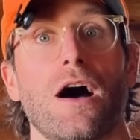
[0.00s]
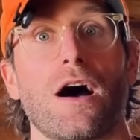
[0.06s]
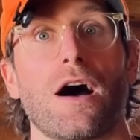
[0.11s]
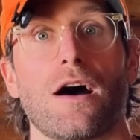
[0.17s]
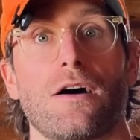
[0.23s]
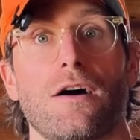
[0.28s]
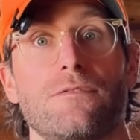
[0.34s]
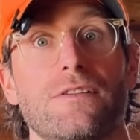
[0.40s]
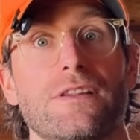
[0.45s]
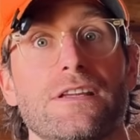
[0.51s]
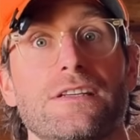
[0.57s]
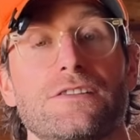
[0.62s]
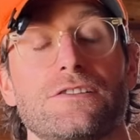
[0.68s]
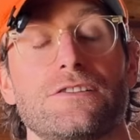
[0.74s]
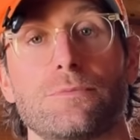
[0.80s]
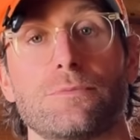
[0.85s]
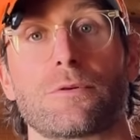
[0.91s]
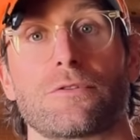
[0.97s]
of the
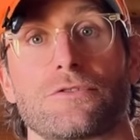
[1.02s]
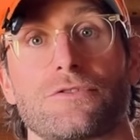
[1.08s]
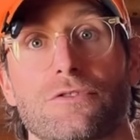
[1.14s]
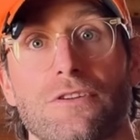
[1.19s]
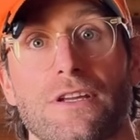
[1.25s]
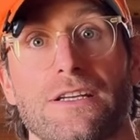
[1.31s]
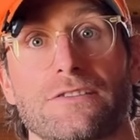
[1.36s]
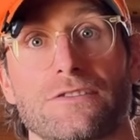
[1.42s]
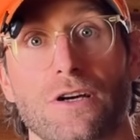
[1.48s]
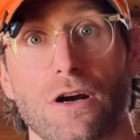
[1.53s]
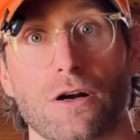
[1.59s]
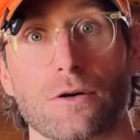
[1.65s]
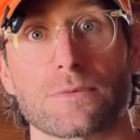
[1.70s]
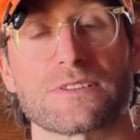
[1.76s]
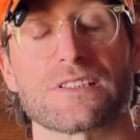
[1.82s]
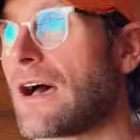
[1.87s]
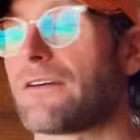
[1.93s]
super ultralight tarps.